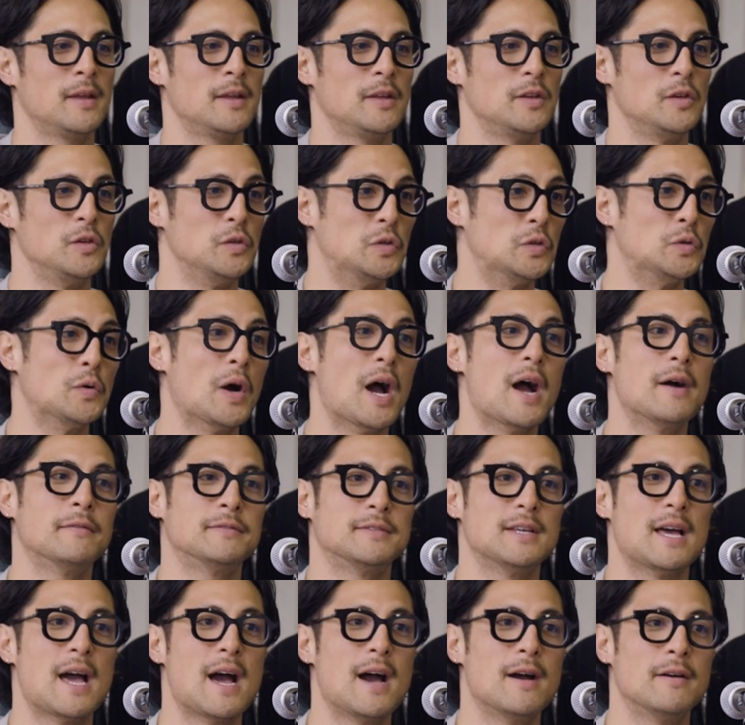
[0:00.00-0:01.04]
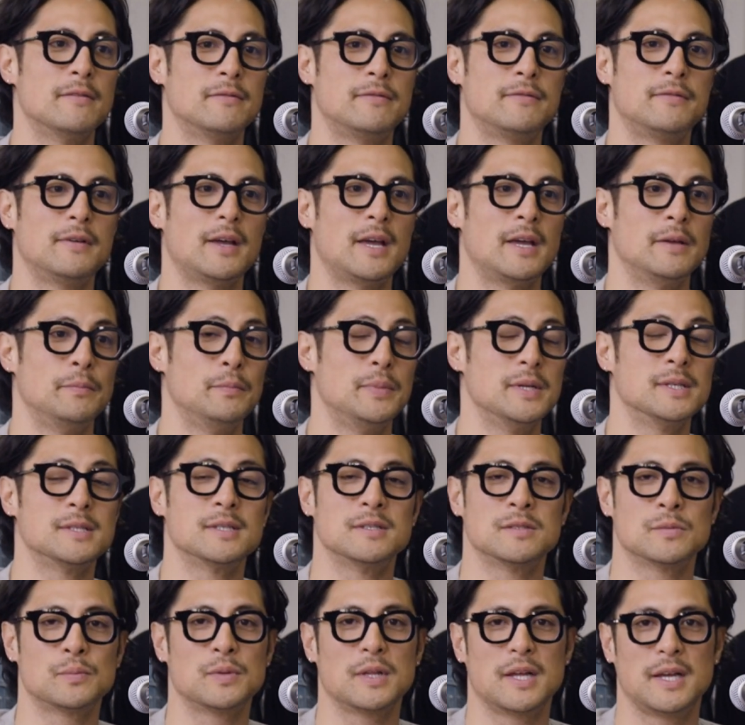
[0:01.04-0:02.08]
You do have to have a
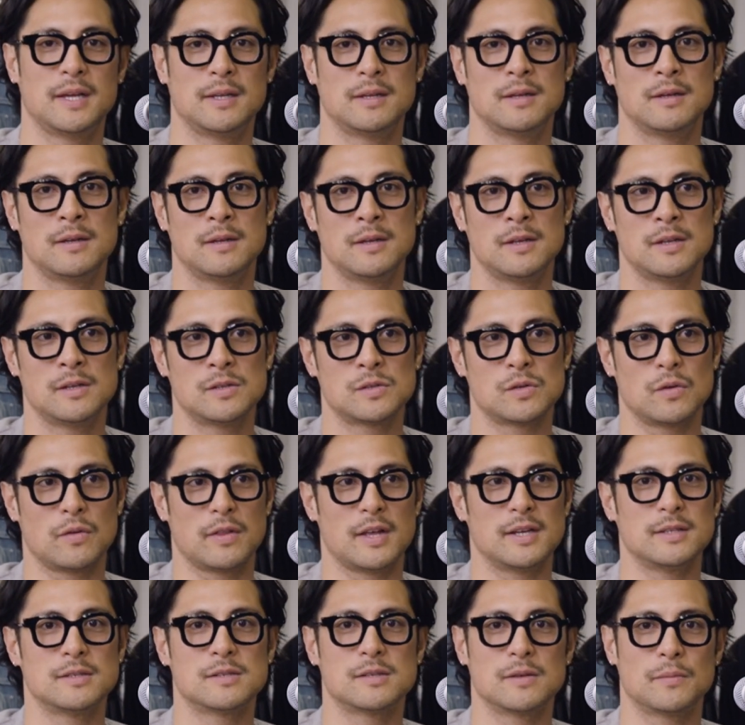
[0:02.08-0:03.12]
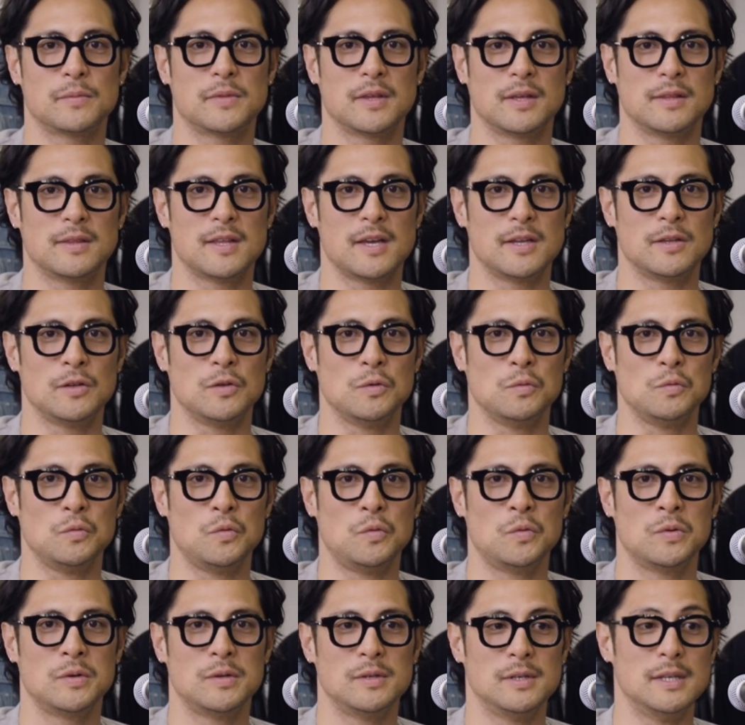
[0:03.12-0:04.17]
business plan. So that's something that
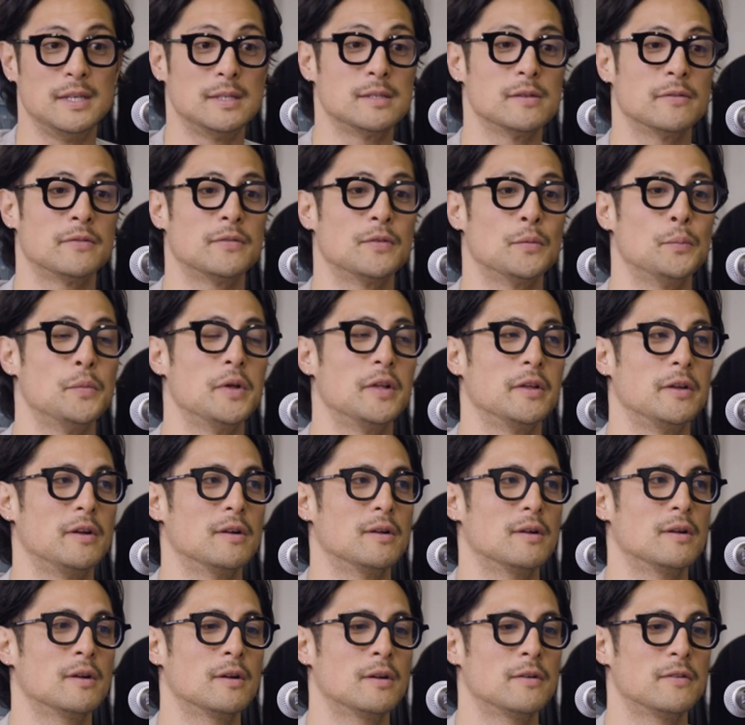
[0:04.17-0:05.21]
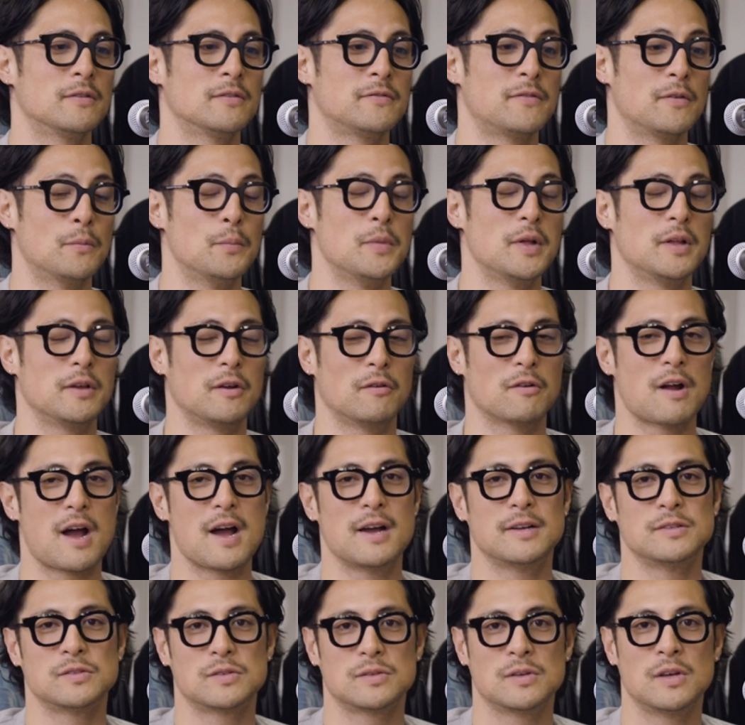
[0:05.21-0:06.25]
you need to
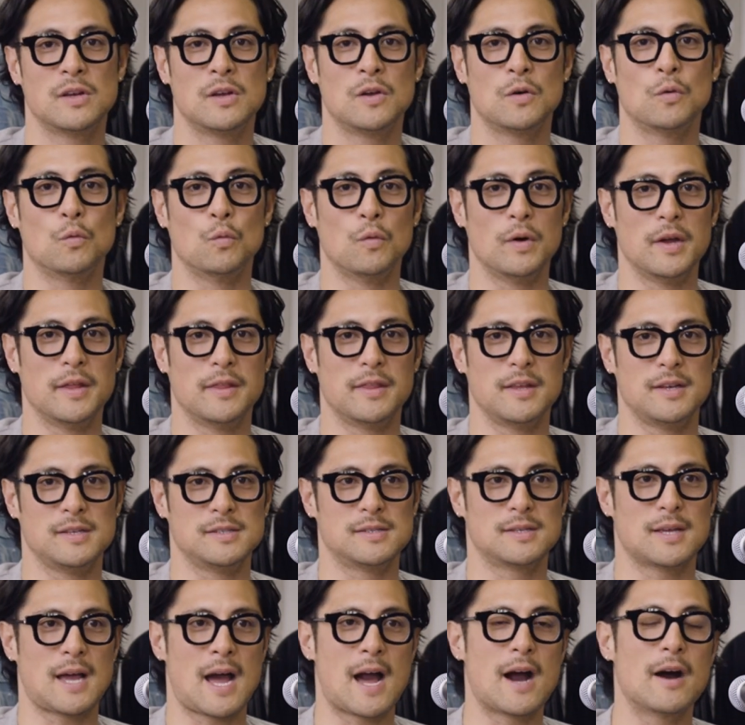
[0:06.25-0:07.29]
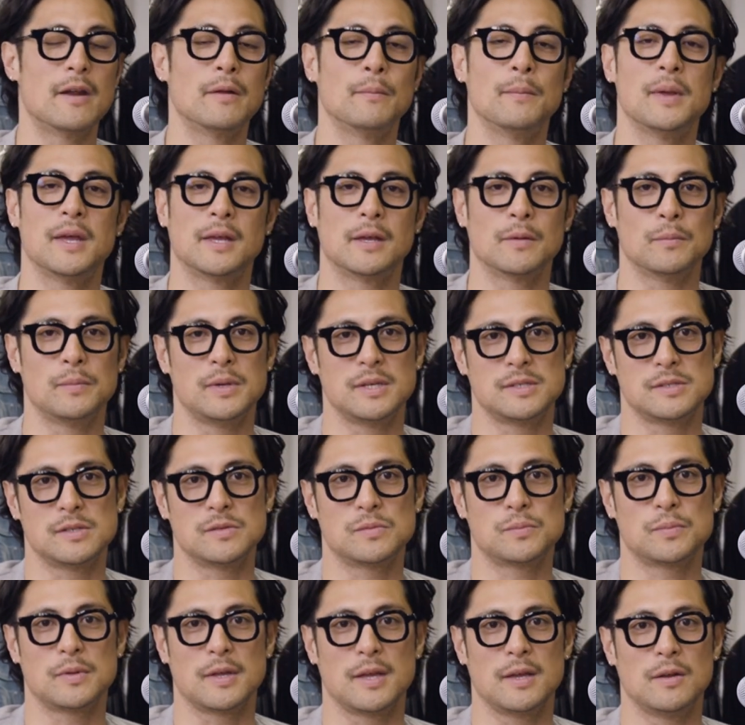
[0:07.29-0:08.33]
familiarize with, is how to make a
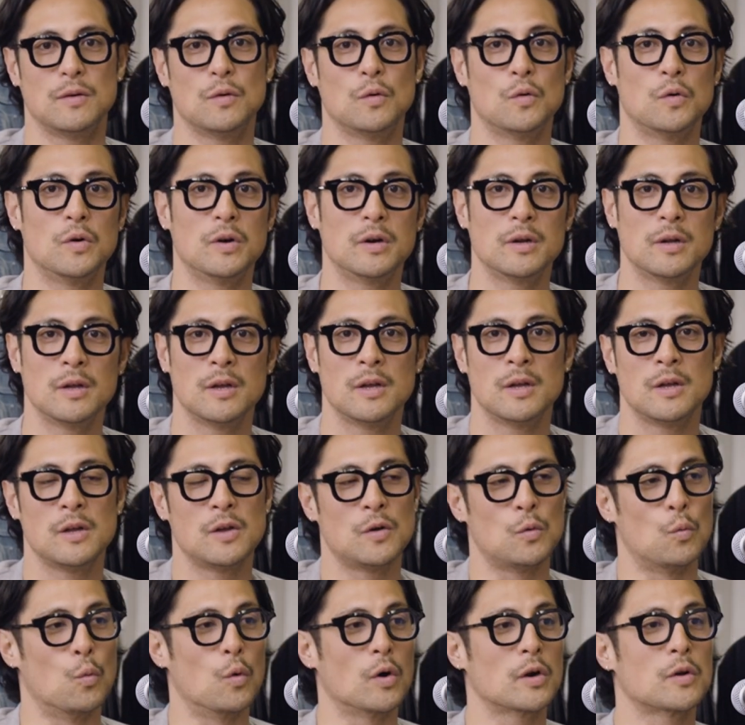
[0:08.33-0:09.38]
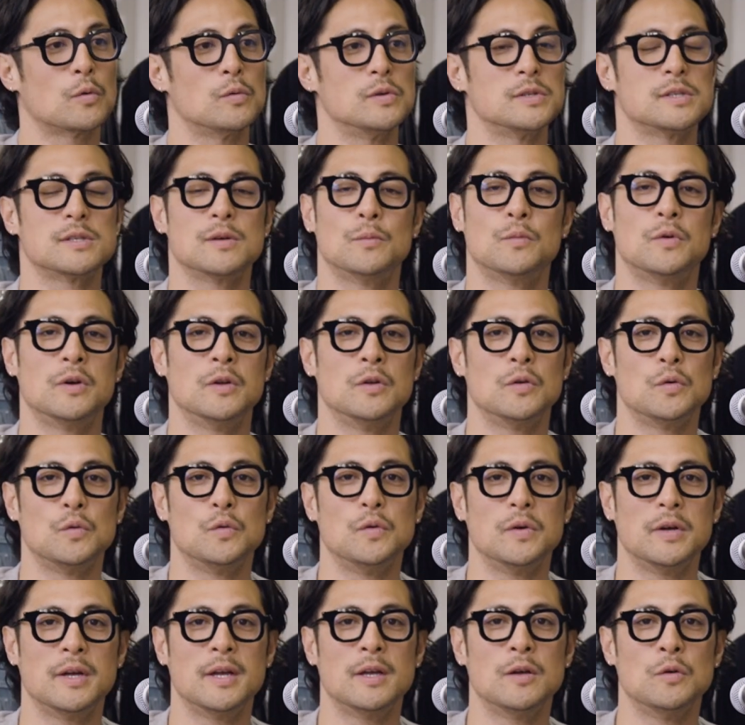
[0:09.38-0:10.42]
business plan, or work with someone
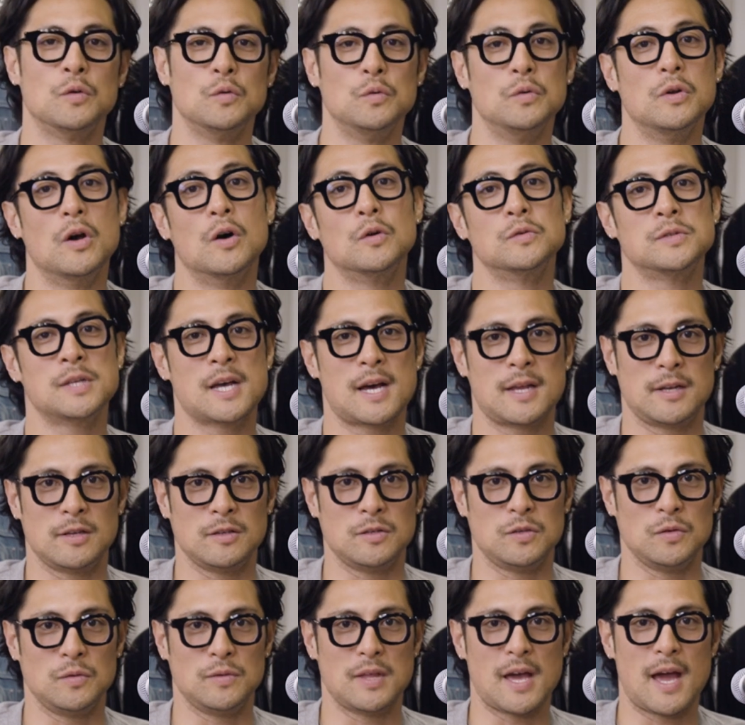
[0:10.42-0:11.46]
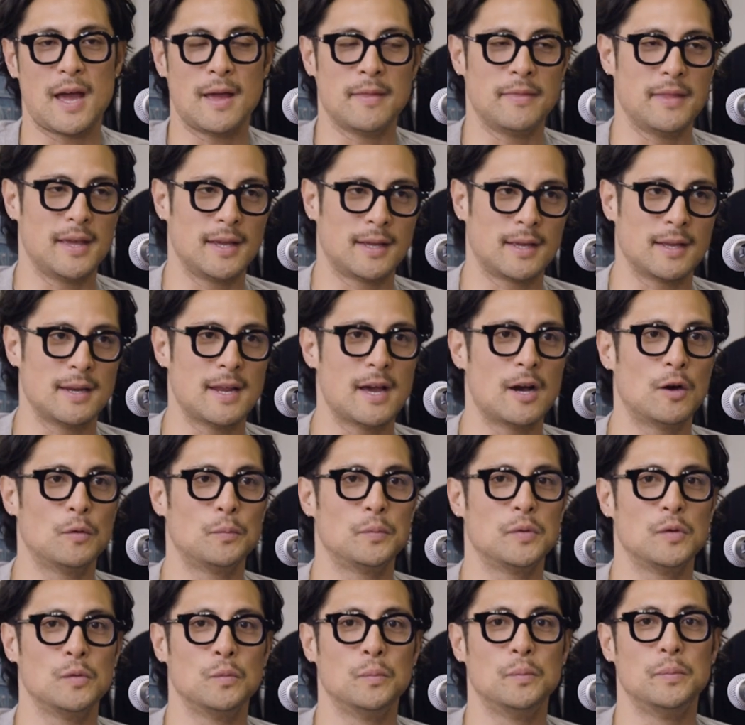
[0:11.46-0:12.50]
who knows how to do that, and they can
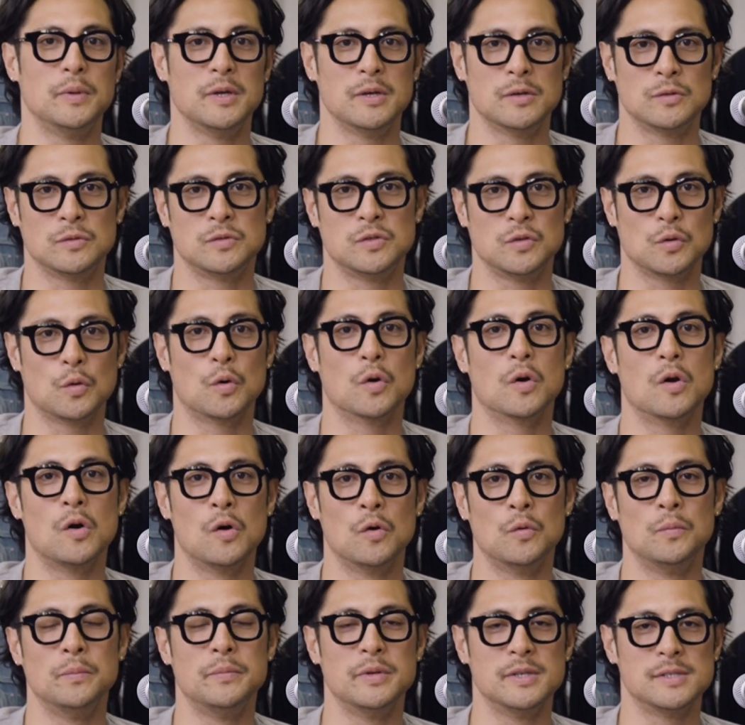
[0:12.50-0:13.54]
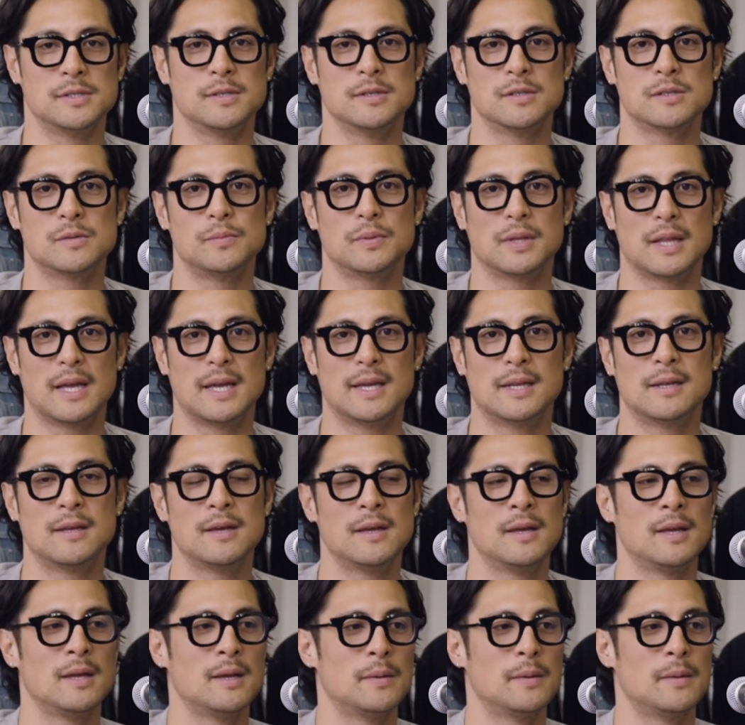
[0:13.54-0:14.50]
help you build your own business plan.